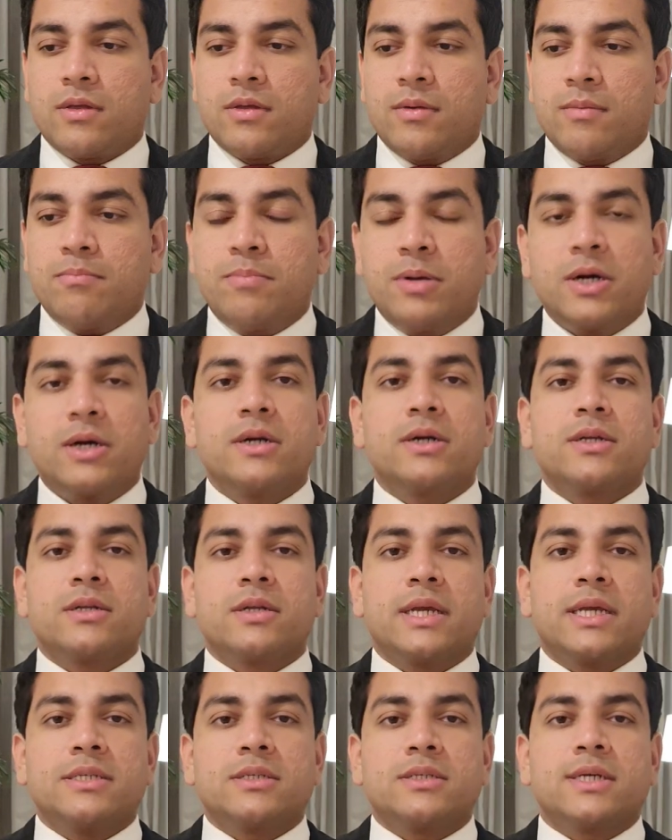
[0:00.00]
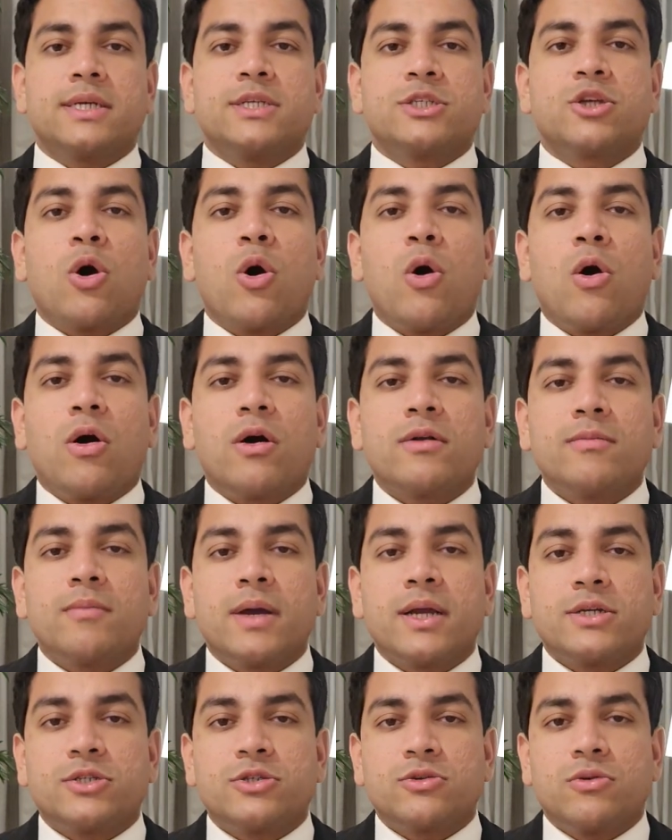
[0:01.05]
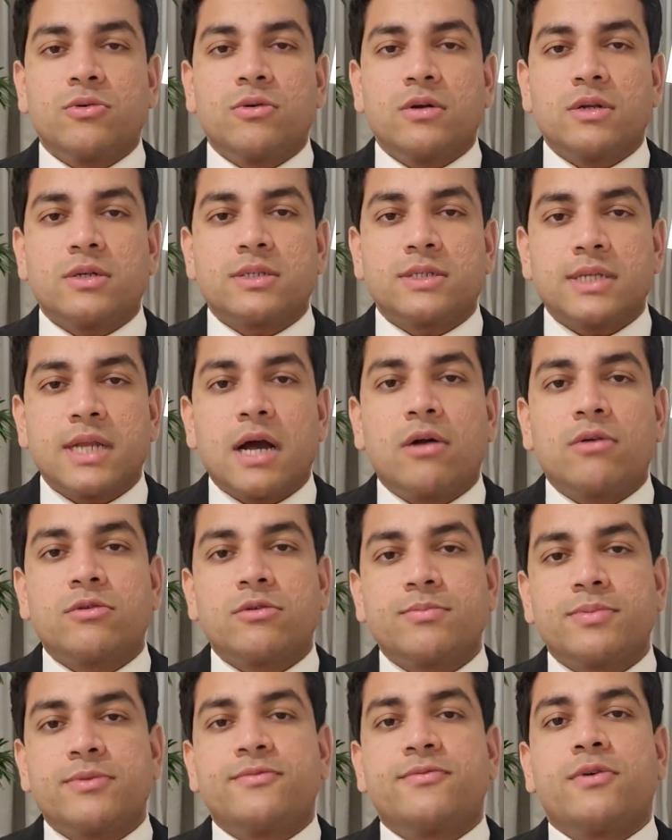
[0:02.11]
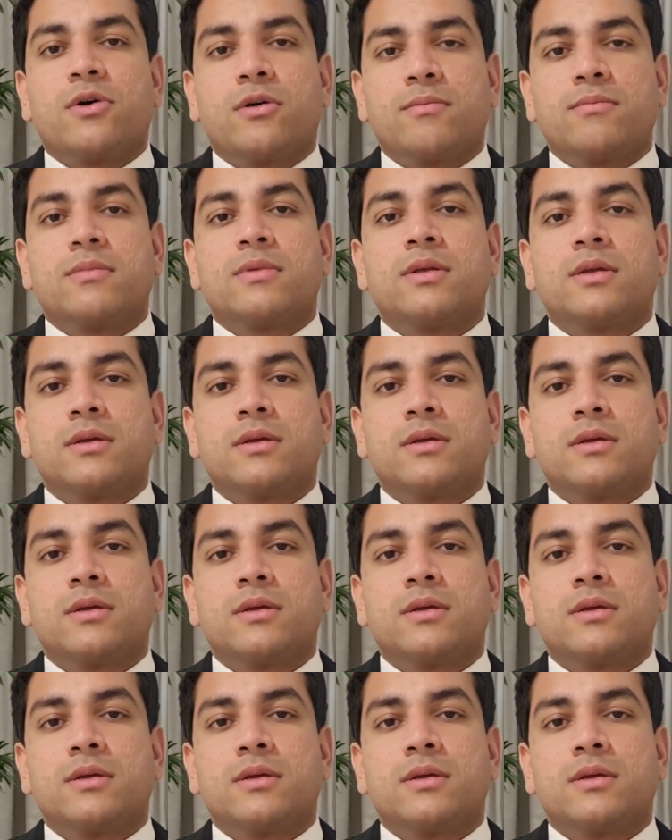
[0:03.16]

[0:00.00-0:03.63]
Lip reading: burden is on my shoulders now to perform.